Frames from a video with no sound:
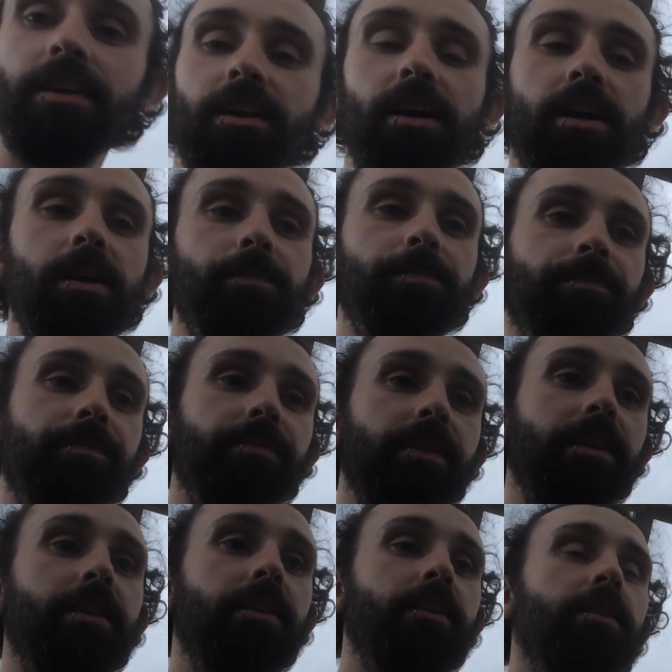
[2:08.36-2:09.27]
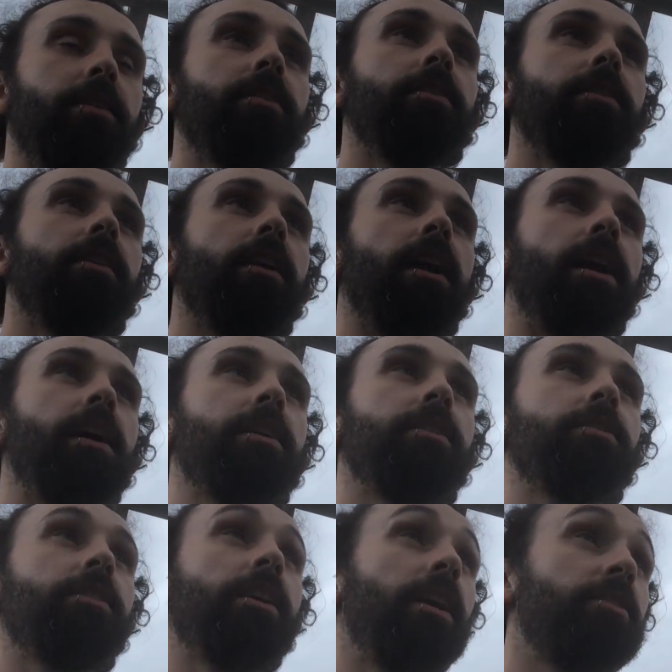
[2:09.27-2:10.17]
And
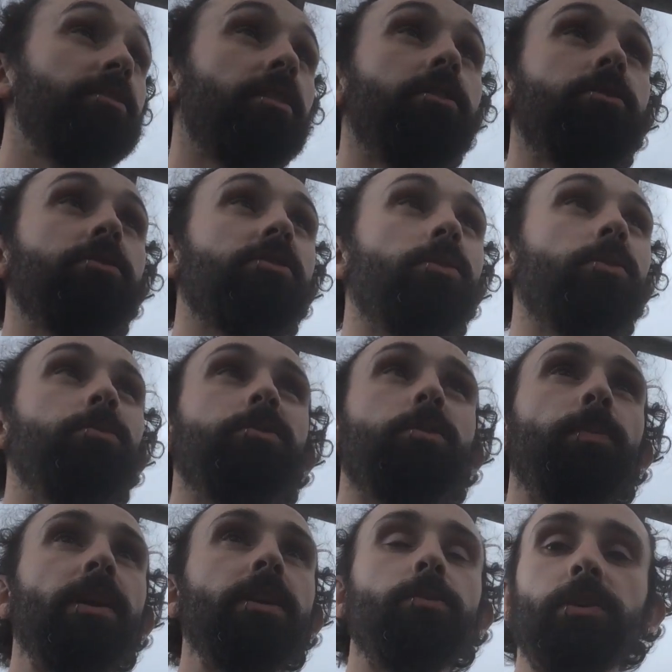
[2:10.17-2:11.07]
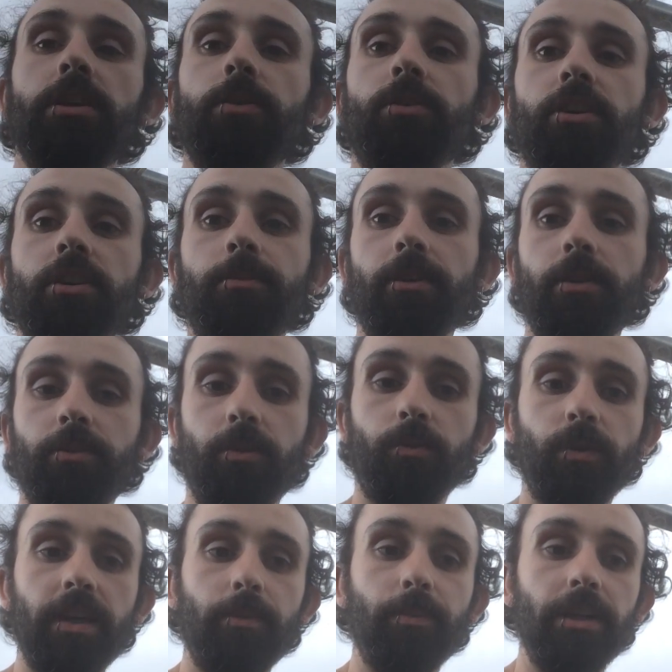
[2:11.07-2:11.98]
yeah, so depending on where you are, you might want
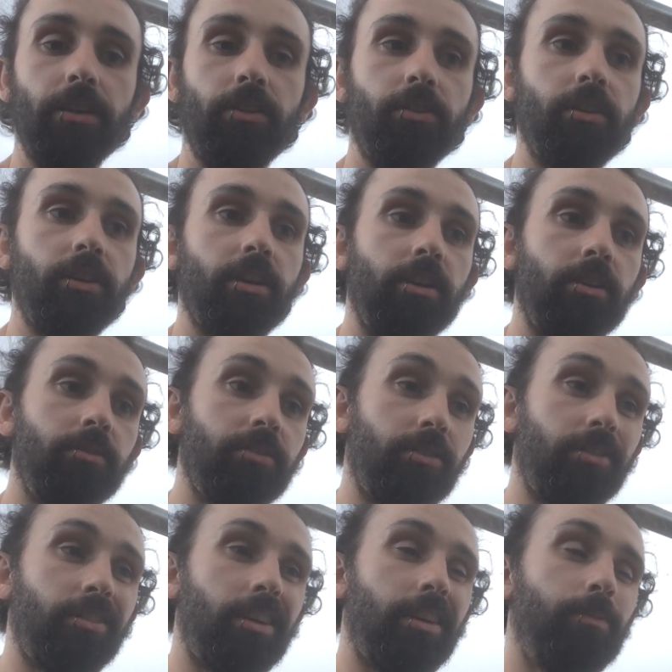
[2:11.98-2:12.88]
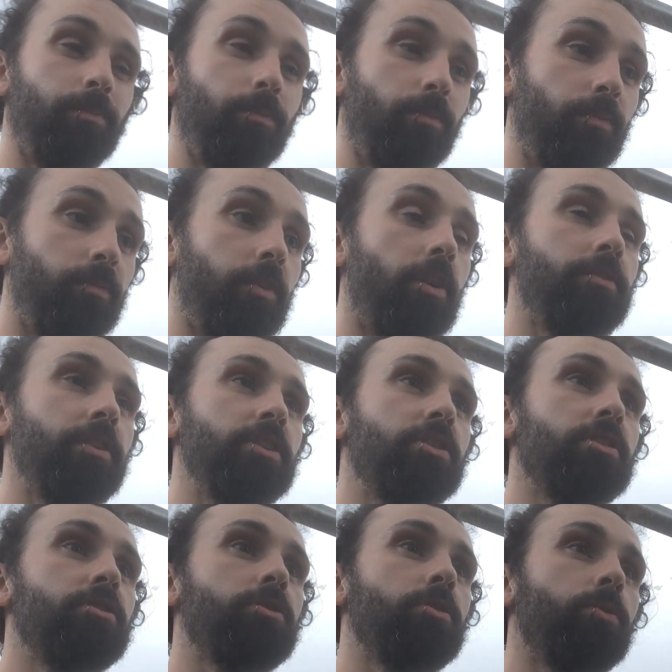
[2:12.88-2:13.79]
to wait a bit longer. So say 5
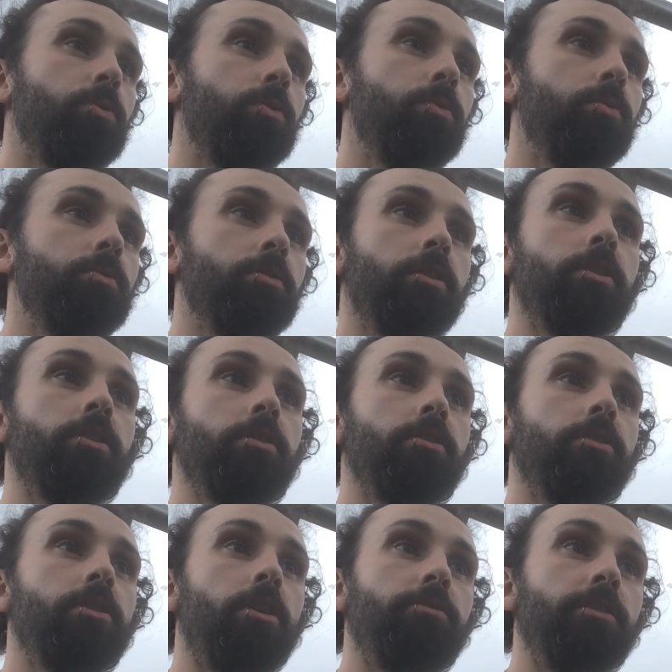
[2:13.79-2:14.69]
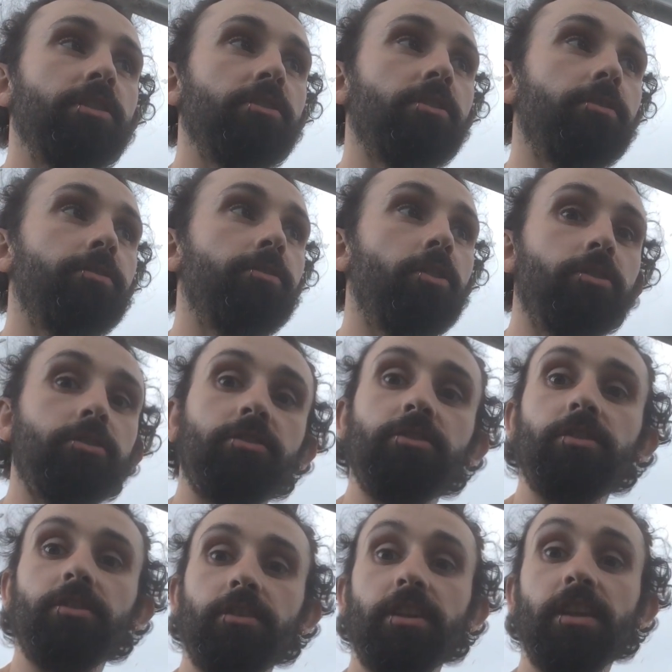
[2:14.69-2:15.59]
inches tall, no risk of
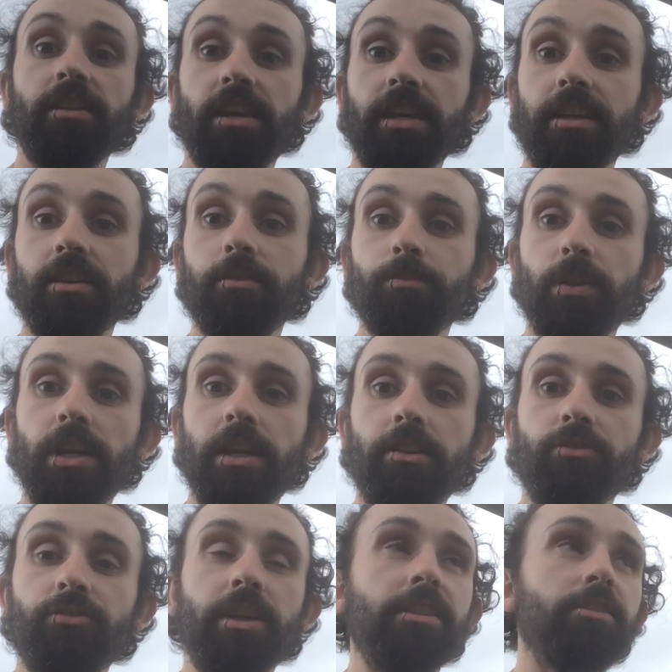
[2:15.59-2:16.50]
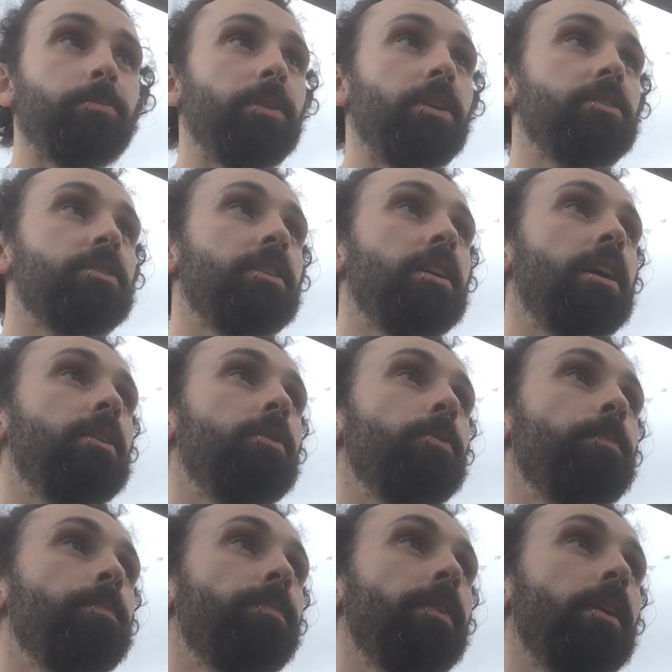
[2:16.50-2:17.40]
frost. Then they can be transplanted
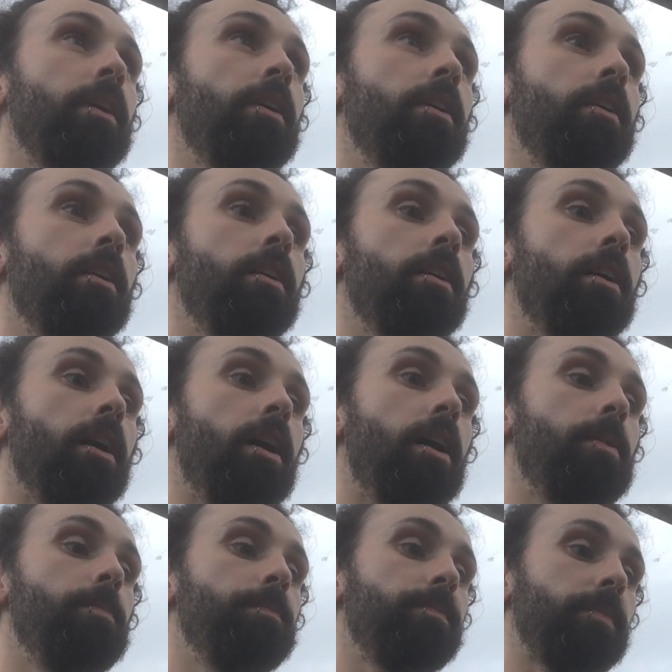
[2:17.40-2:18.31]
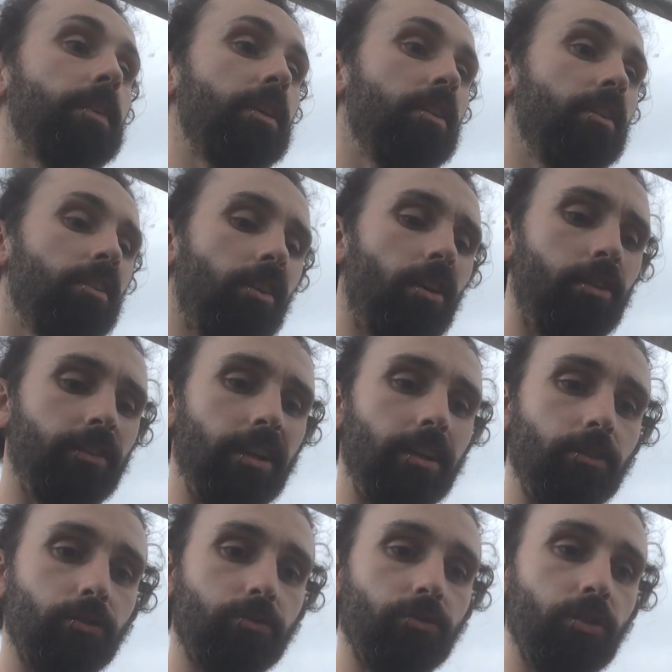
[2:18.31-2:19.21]
out. Kind of
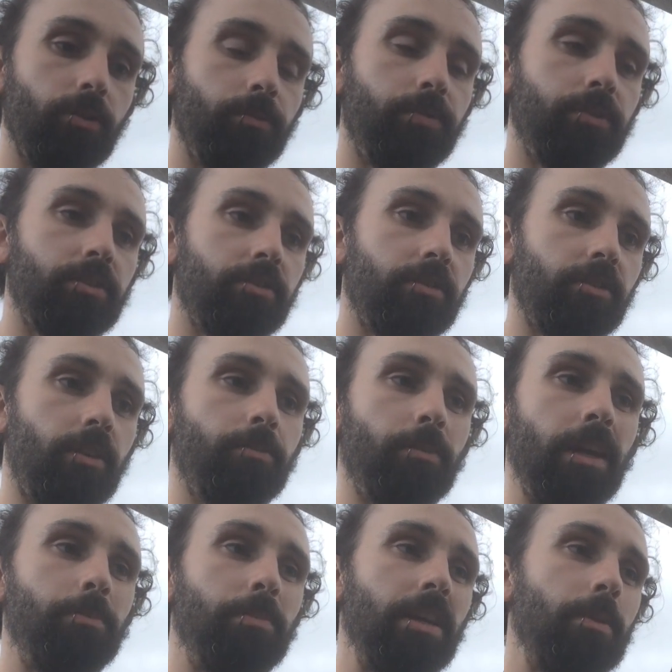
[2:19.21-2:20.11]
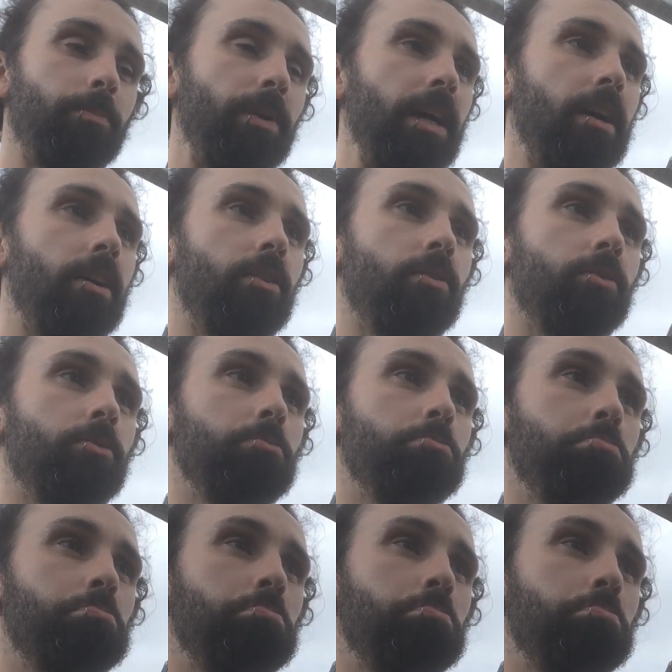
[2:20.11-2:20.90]
in little groups, maybe about